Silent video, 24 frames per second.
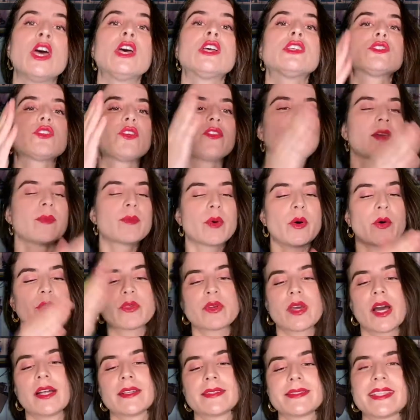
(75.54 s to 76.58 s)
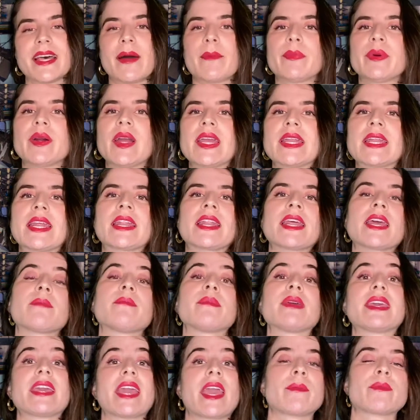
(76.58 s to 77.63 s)
so they both got separated and
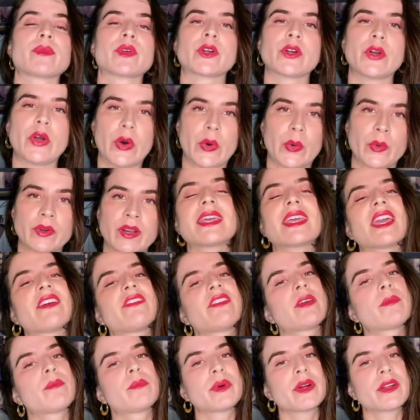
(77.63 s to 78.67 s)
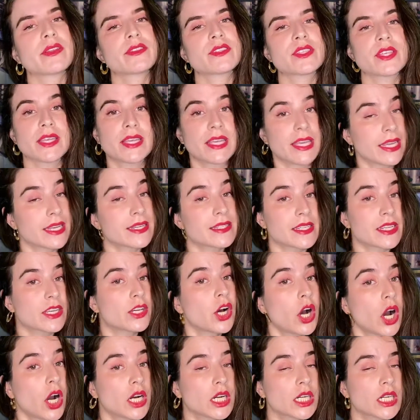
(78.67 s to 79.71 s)
became their own, giving birth to
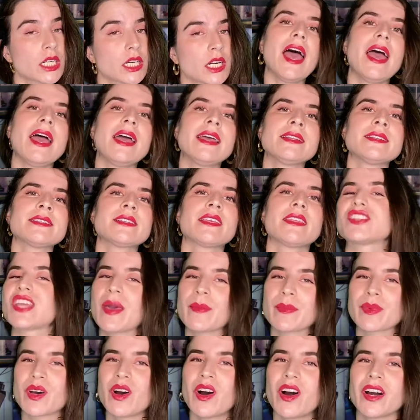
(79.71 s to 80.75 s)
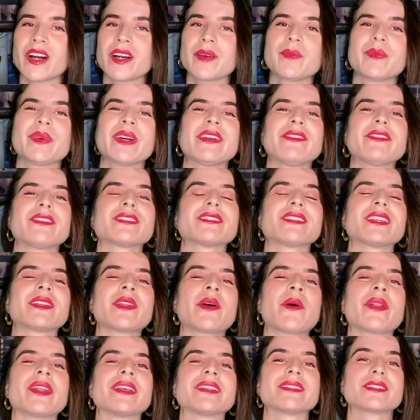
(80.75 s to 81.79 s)
IndyCar. And GEMCAR, previously
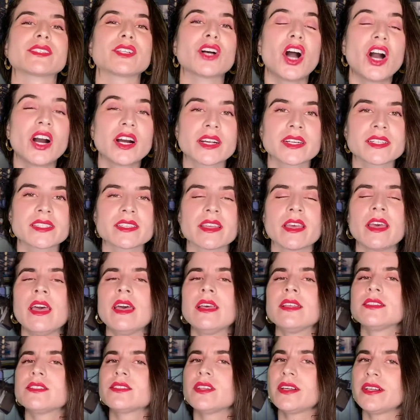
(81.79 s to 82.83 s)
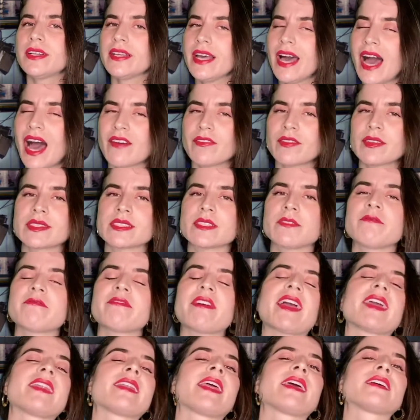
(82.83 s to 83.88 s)
known as kart, started having some
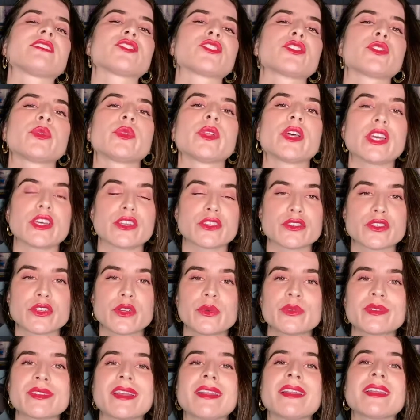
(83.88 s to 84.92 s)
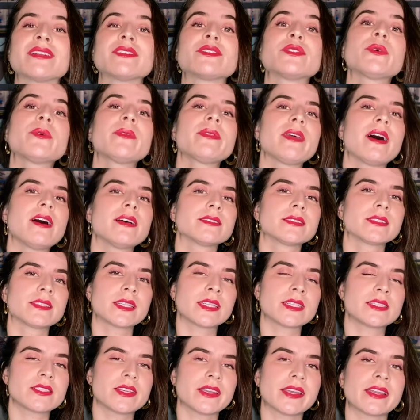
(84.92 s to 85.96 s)
financial issues, and in
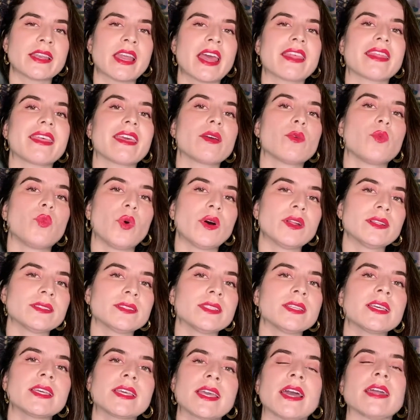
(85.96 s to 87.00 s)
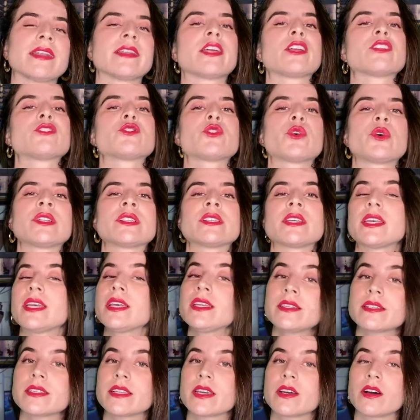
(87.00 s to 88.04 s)
2018 they once again joined
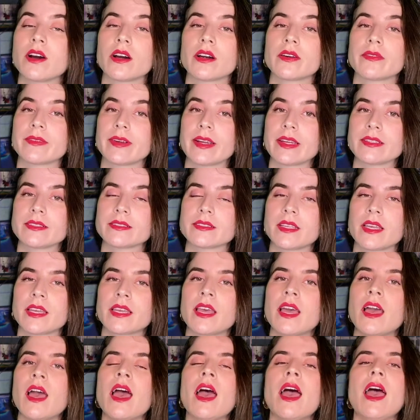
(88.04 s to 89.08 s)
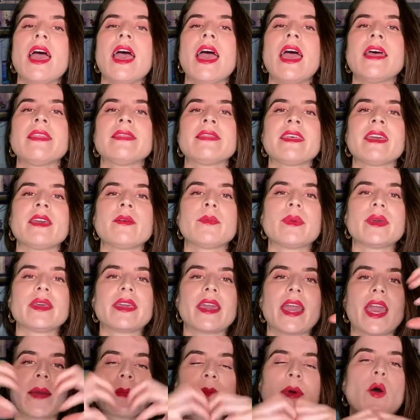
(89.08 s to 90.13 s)
IndyCar Racing and they
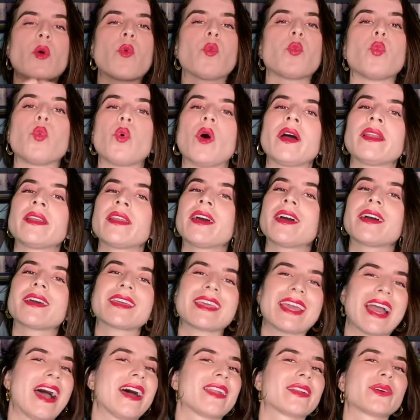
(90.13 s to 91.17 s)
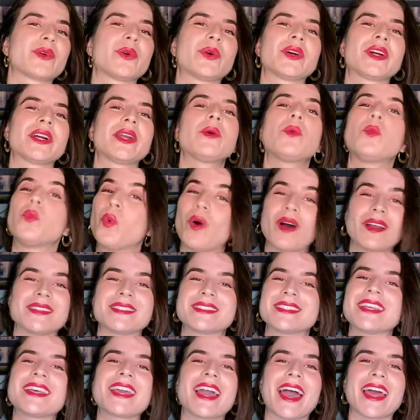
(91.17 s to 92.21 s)
became one category once
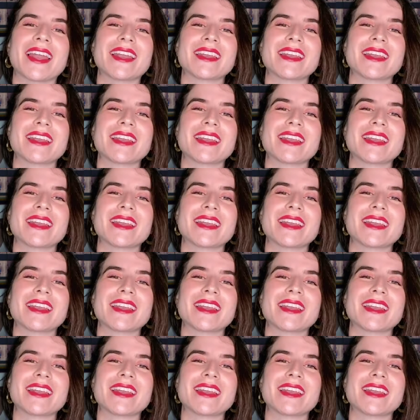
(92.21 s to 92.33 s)
again.